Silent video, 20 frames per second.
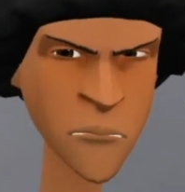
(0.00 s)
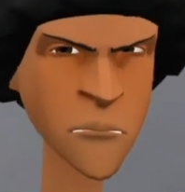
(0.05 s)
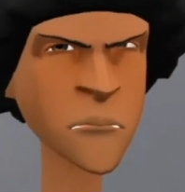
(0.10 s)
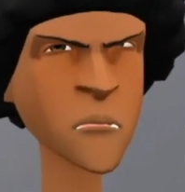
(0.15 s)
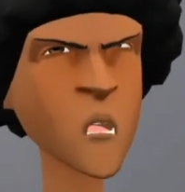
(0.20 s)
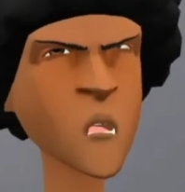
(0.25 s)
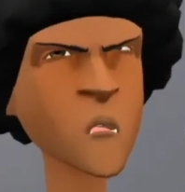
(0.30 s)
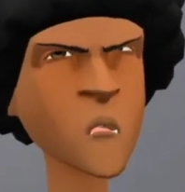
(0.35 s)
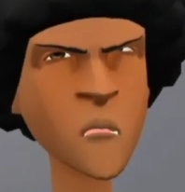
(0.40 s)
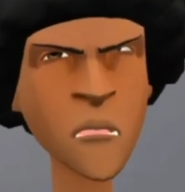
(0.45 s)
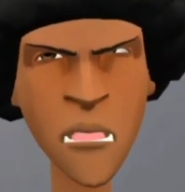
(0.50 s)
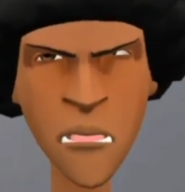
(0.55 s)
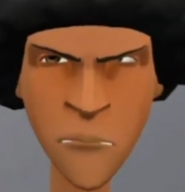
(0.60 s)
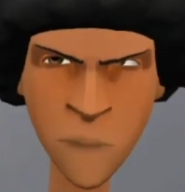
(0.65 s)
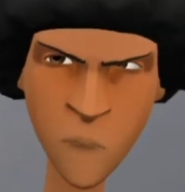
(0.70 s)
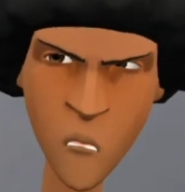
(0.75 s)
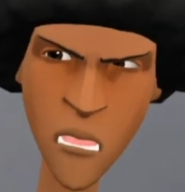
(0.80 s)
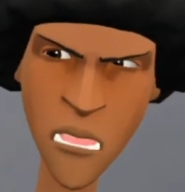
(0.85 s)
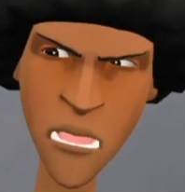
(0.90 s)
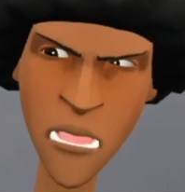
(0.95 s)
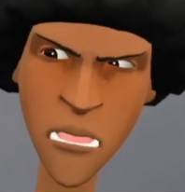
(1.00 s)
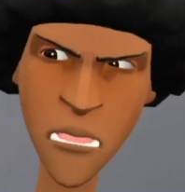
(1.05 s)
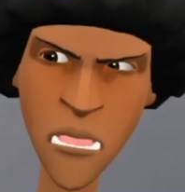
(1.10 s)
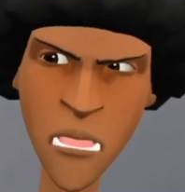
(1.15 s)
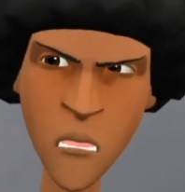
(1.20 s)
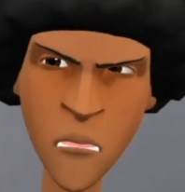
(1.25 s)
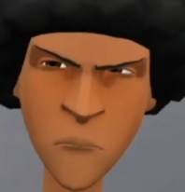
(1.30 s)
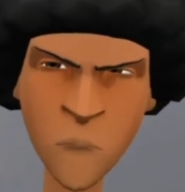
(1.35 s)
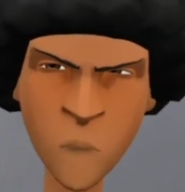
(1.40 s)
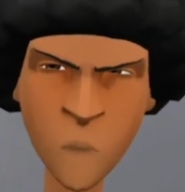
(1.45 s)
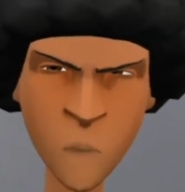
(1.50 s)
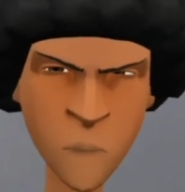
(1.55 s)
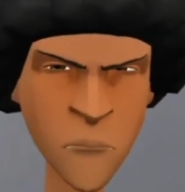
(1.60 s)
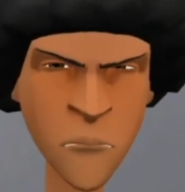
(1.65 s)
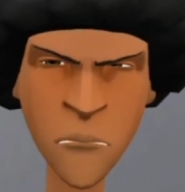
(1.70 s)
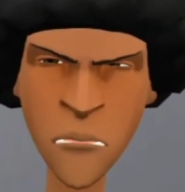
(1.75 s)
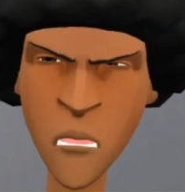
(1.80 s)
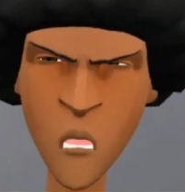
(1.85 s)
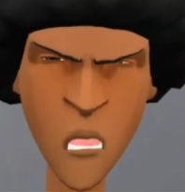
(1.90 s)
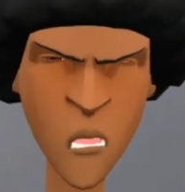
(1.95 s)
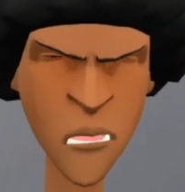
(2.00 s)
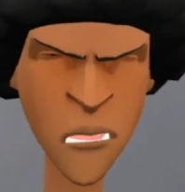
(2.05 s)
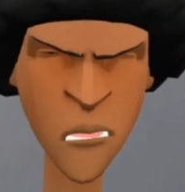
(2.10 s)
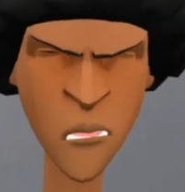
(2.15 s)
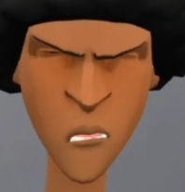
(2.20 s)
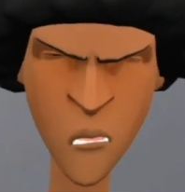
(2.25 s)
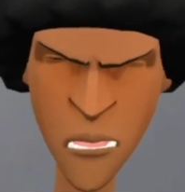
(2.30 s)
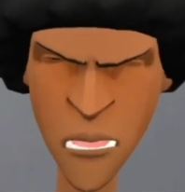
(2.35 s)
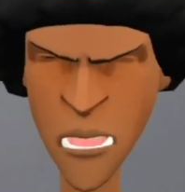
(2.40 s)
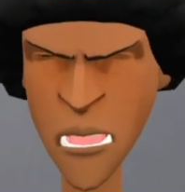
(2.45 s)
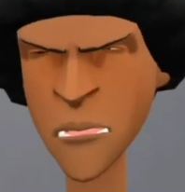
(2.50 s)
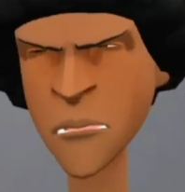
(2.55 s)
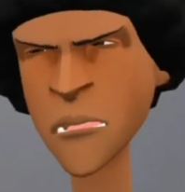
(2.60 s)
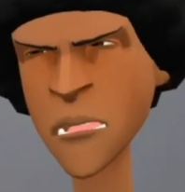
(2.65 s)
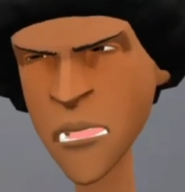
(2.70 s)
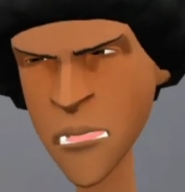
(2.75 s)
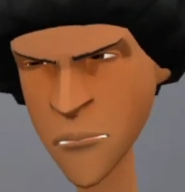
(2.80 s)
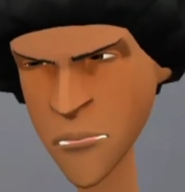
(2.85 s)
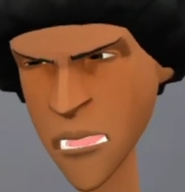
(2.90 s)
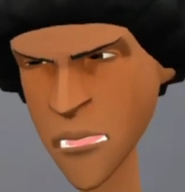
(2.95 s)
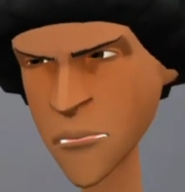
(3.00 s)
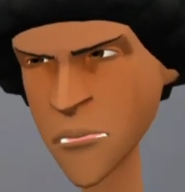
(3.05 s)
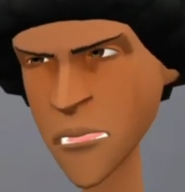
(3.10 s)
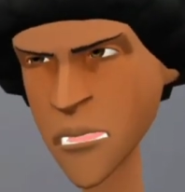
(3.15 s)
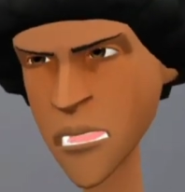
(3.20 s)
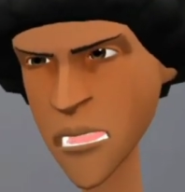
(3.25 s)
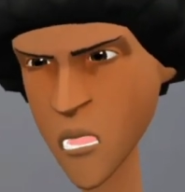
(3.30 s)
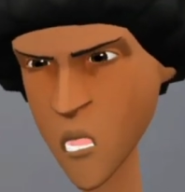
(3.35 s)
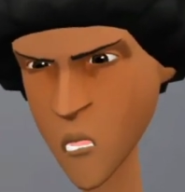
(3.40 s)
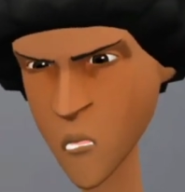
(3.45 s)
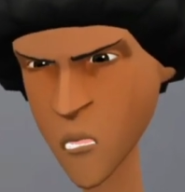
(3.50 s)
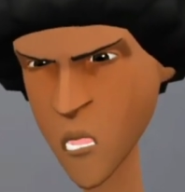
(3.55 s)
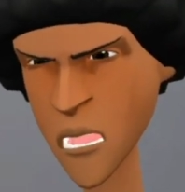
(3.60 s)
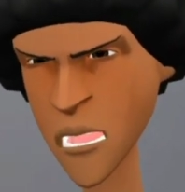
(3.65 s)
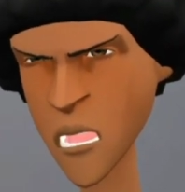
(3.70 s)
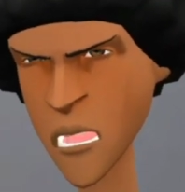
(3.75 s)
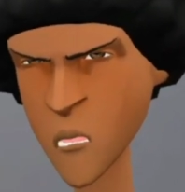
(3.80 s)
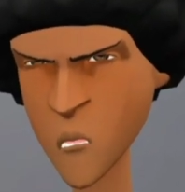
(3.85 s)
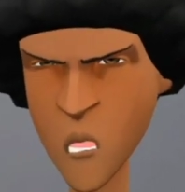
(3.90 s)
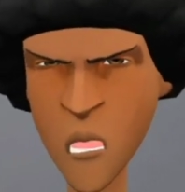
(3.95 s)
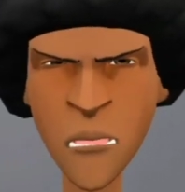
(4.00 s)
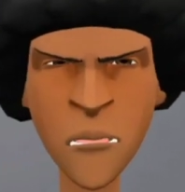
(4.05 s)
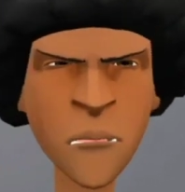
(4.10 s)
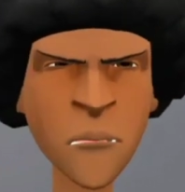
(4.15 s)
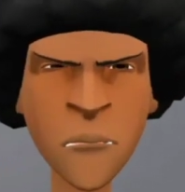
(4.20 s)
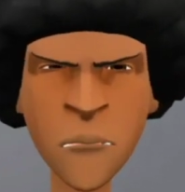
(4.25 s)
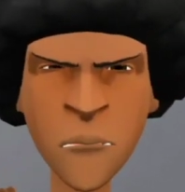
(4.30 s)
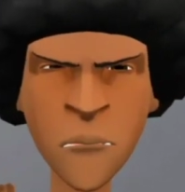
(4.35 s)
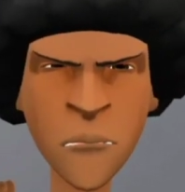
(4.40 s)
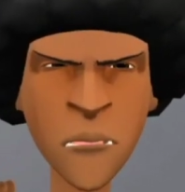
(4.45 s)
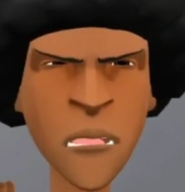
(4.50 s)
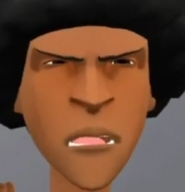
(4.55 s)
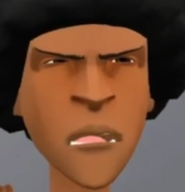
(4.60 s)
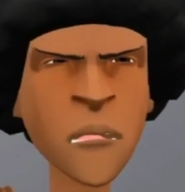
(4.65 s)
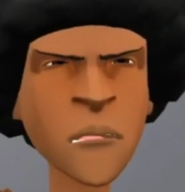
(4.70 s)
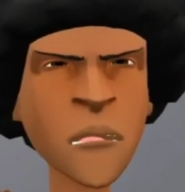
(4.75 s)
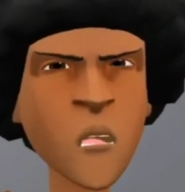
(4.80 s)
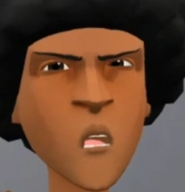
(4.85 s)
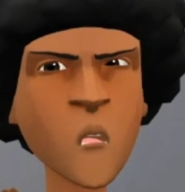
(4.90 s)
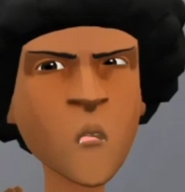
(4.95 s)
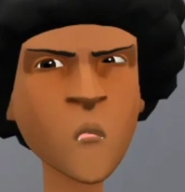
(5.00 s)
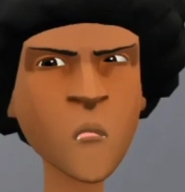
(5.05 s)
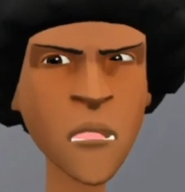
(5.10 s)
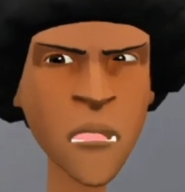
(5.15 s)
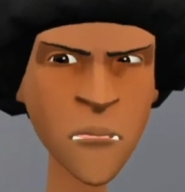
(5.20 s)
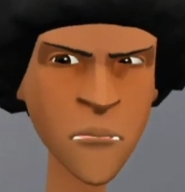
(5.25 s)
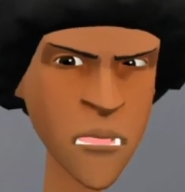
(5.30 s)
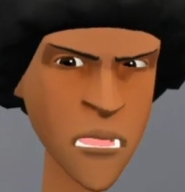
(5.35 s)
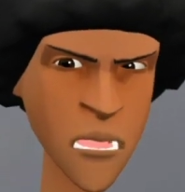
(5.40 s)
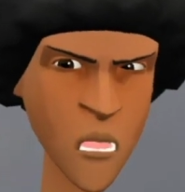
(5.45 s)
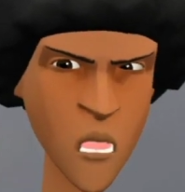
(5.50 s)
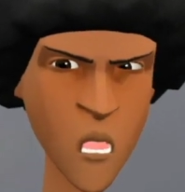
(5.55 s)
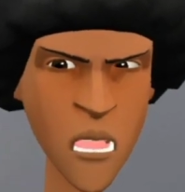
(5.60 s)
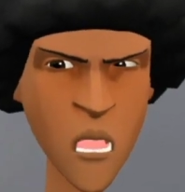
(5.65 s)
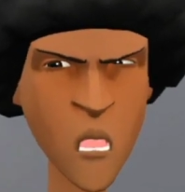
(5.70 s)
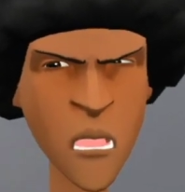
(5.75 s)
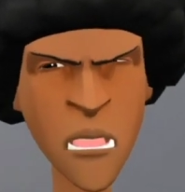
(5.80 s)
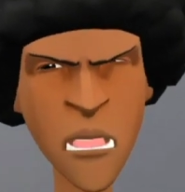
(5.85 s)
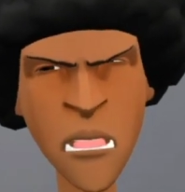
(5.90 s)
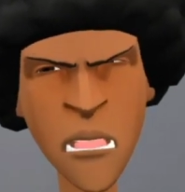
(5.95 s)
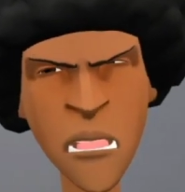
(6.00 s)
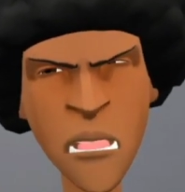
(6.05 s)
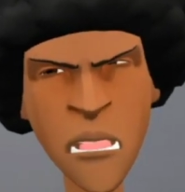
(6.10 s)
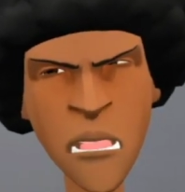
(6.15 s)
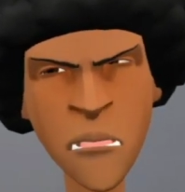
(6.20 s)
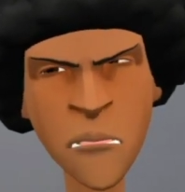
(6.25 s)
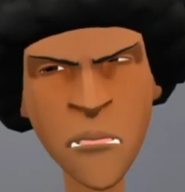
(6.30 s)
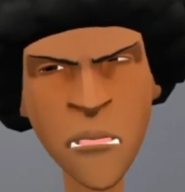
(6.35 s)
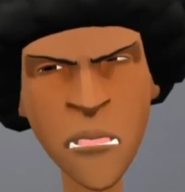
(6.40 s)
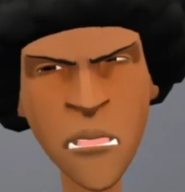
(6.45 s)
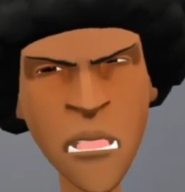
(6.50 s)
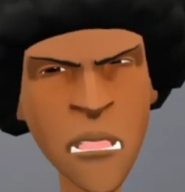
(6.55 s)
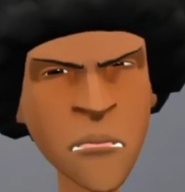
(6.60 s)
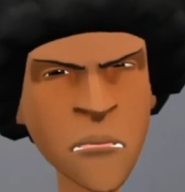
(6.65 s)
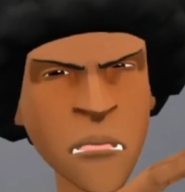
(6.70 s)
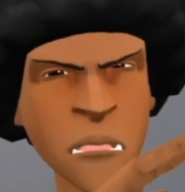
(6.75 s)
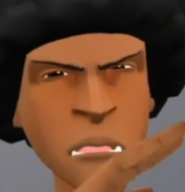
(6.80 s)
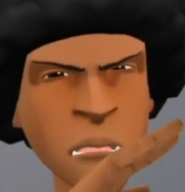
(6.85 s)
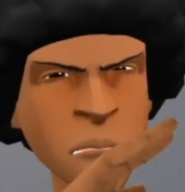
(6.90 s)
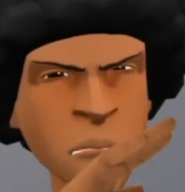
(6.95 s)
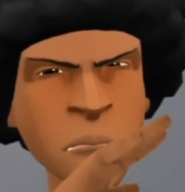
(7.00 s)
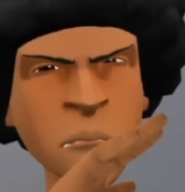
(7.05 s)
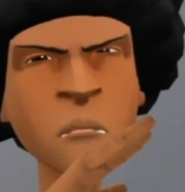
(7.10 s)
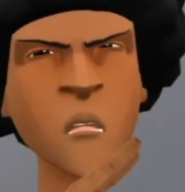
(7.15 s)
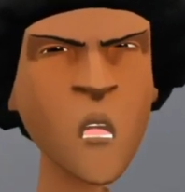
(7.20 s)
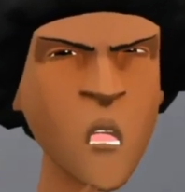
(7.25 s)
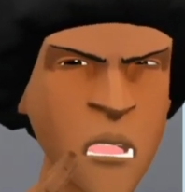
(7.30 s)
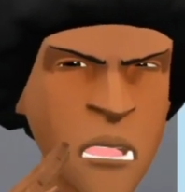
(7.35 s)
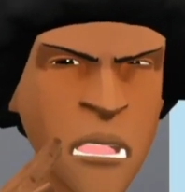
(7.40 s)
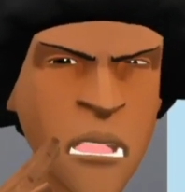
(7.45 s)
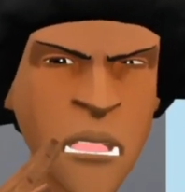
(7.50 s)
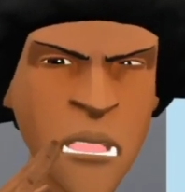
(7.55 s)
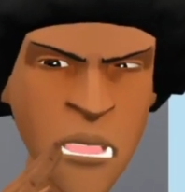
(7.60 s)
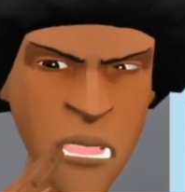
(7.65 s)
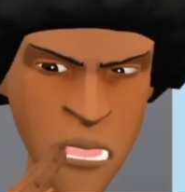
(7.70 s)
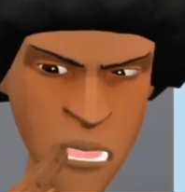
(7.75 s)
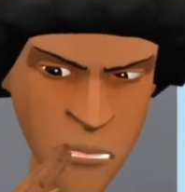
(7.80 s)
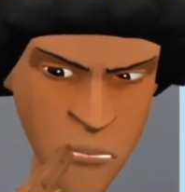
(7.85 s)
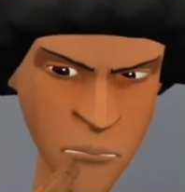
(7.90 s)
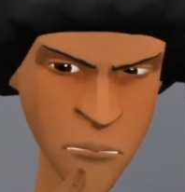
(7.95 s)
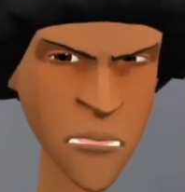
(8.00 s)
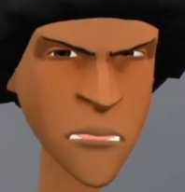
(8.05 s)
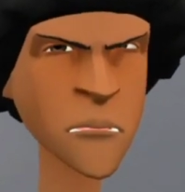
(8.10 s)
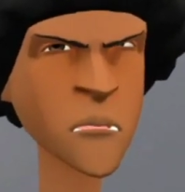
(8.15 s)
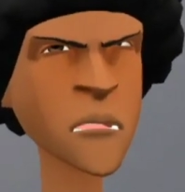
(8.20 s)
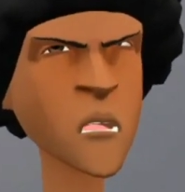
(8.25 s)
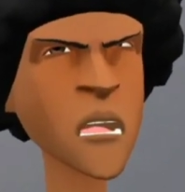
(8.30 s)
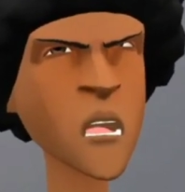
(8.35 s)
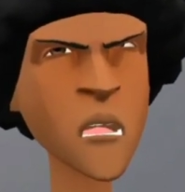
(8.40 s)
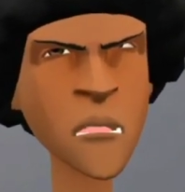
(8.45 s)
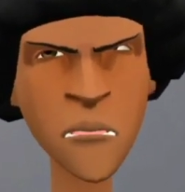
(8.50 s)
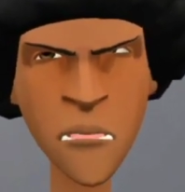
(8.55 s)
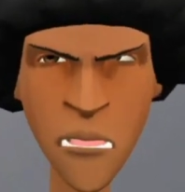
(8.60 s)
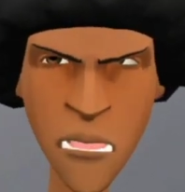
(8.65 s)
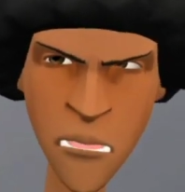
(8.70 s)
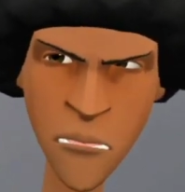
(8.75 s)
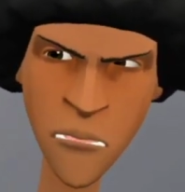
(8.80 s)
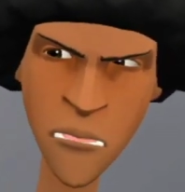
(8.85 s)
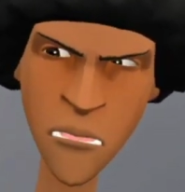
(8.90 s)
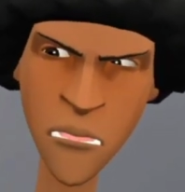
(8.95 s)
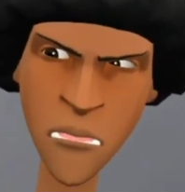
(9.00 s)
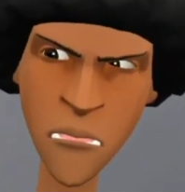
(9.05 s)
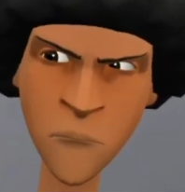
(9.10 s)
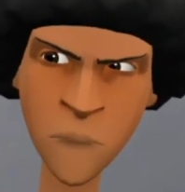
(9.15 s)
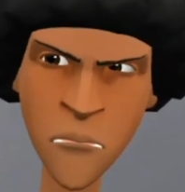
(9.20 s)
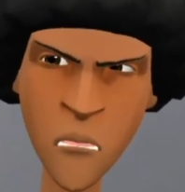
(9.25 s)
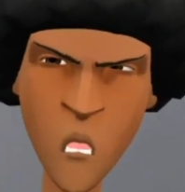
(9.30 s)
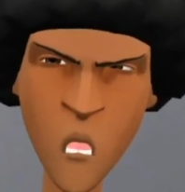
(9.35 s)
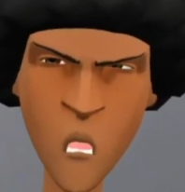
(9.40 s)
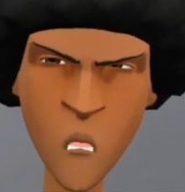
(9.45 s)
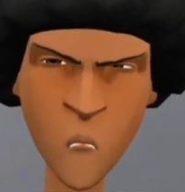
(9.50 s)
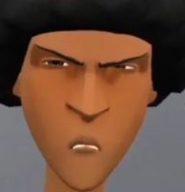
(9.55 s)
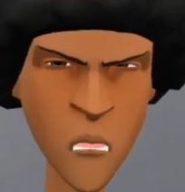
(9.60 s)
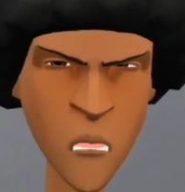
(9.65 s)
In fact, do I even know you? I don't know you. Get up and get out of my house before your taboo and abomination will stain my house. Get out, please go.